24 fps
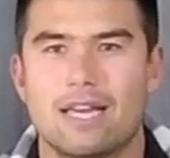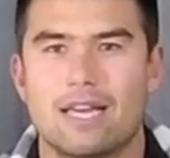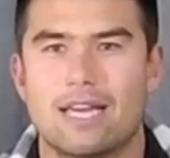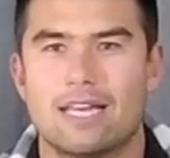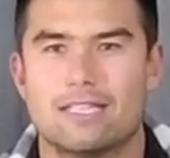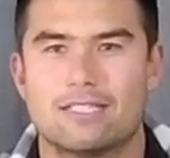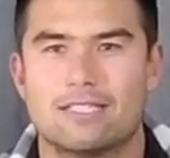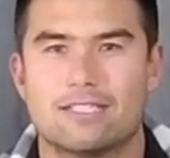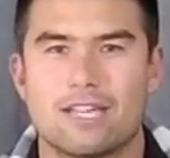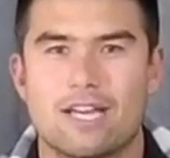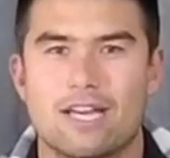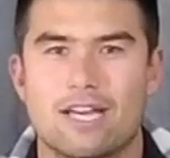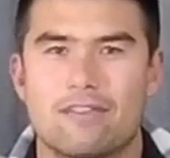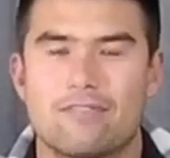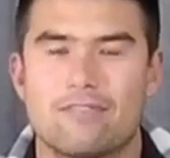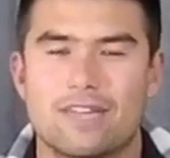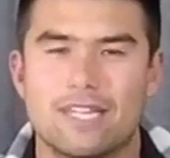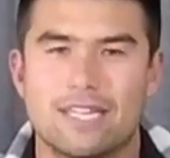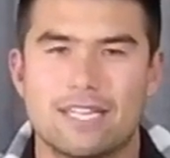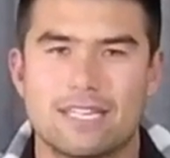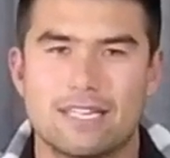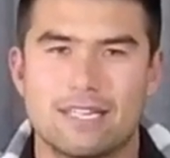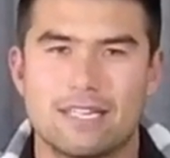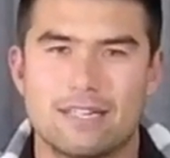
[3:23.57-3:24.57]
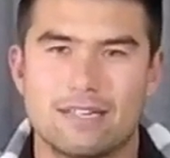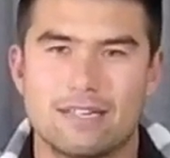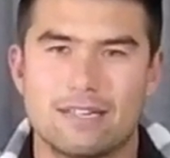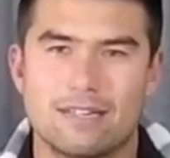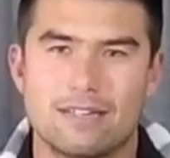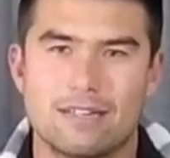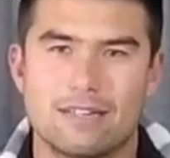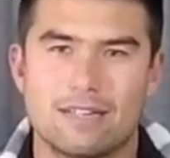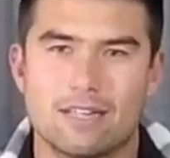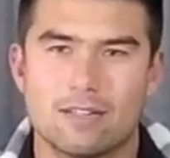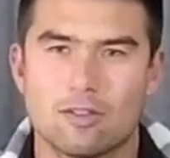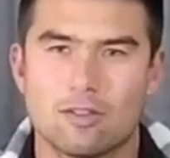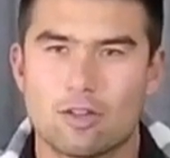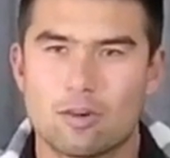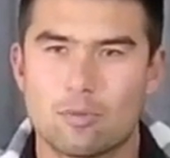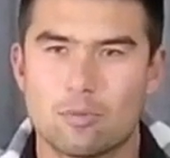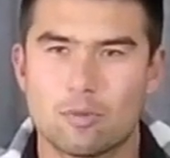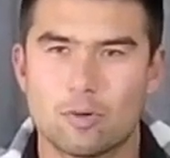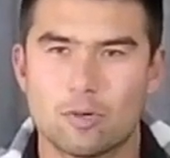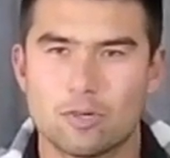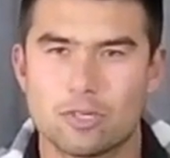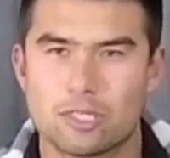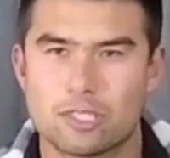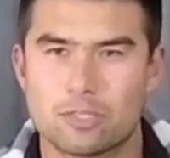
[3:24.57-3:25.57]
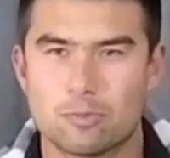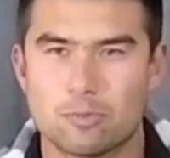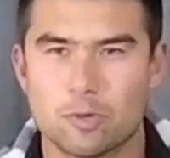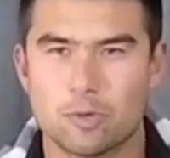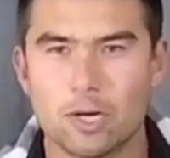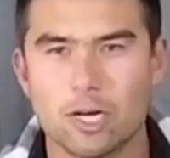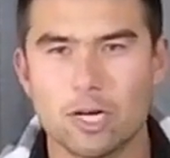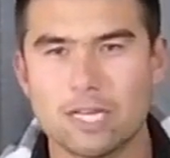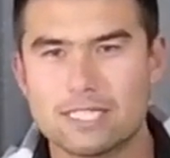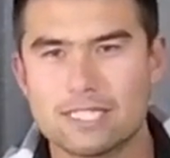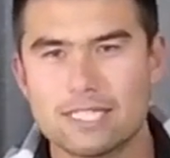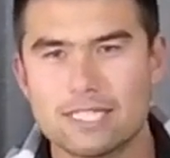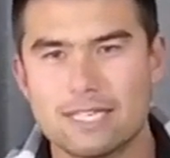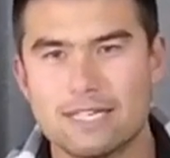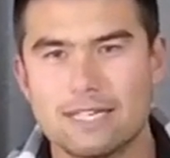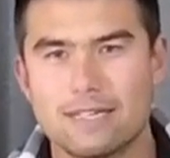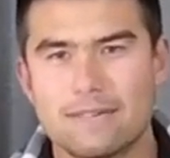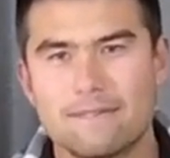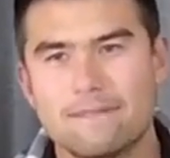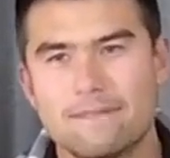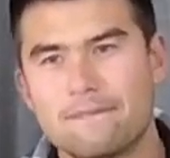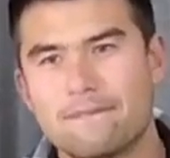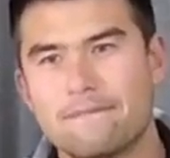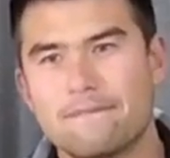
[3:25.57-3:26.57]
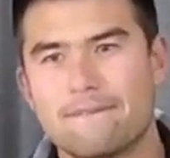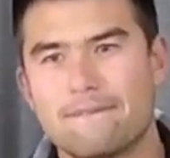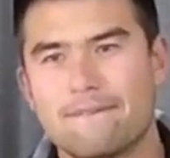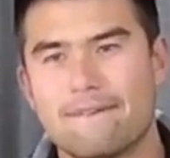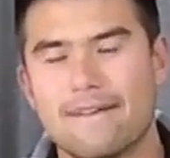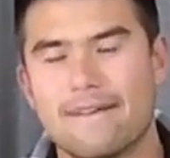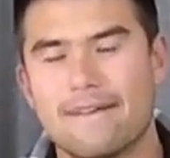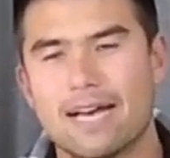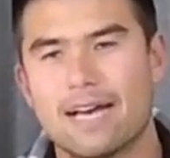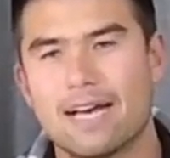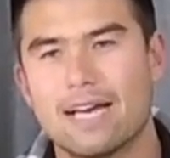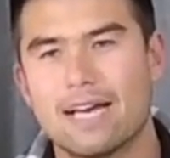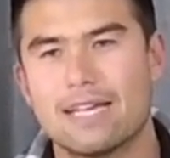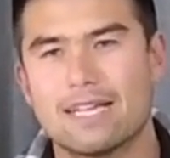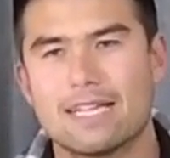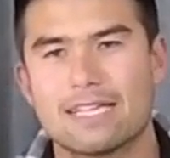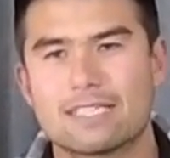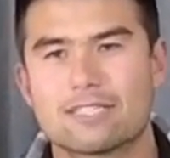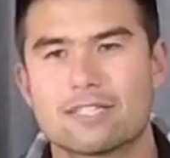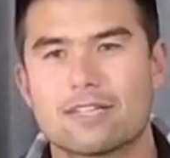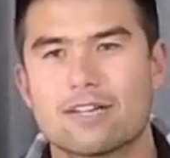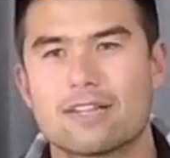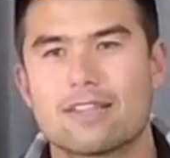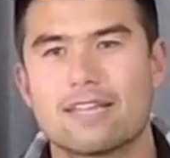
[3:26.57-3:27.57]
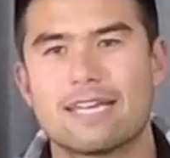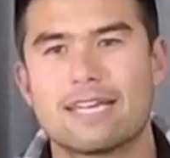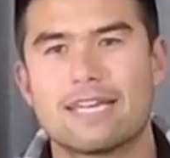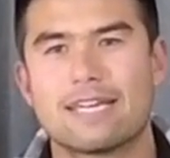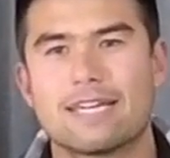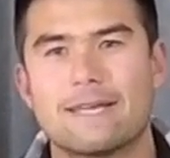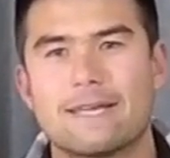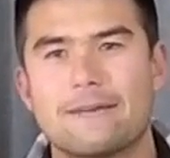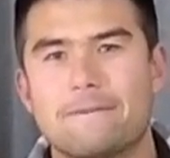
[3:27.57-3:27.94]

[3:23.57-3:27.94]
and surfing and a lot of board sports and that sort of thing.